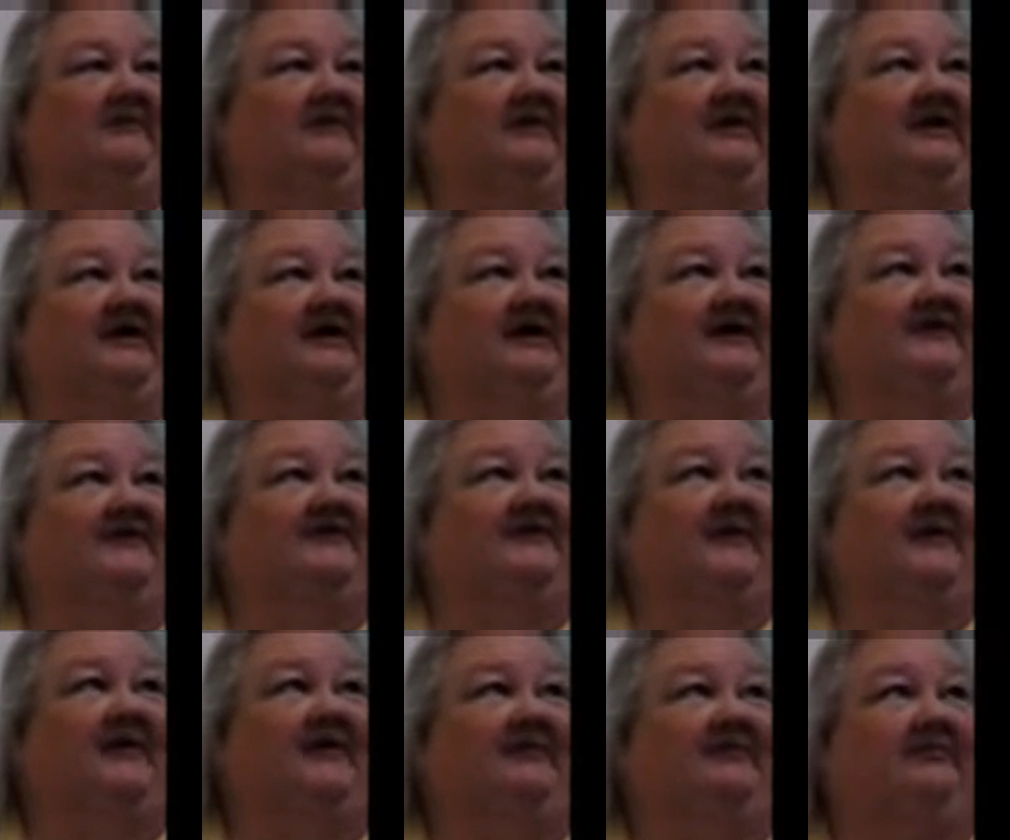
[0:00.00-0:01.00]
He has
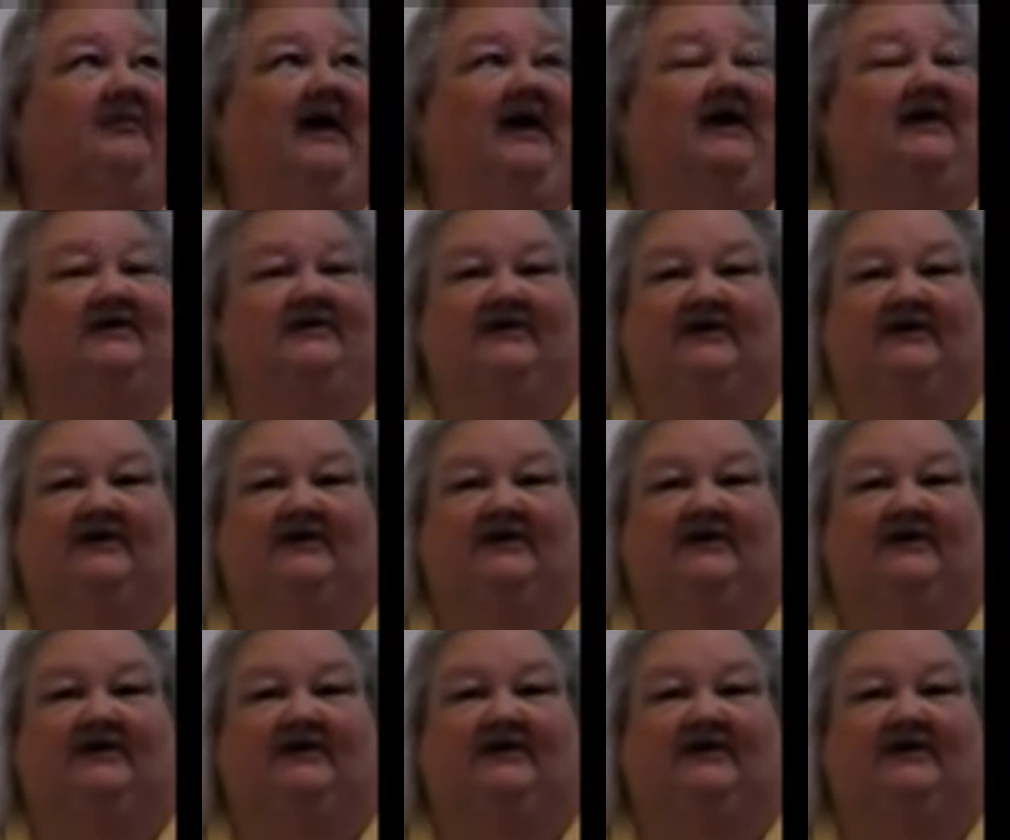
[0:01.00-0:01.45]
been packed